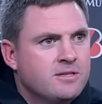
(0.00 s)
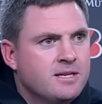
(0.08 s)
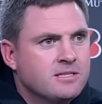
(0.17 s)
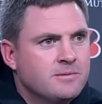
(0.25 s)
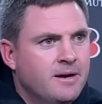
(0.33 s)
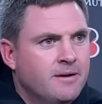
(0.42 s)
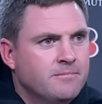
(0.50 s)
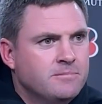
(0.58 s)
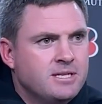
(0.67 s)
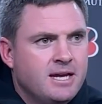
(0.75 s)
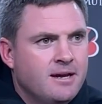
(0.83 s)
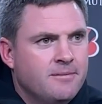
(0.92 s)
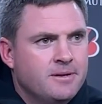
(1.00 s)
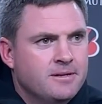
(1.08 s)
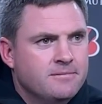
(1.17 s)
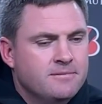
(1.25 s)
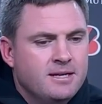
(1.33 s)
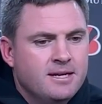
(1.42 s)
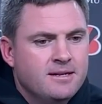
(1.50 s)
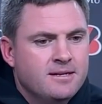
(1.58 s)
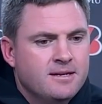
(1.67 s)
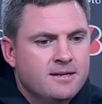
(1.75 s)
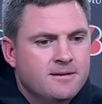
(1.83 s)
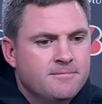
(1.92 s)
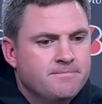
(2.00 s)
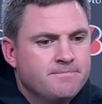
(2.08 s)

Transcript: things about Sam and, and uh,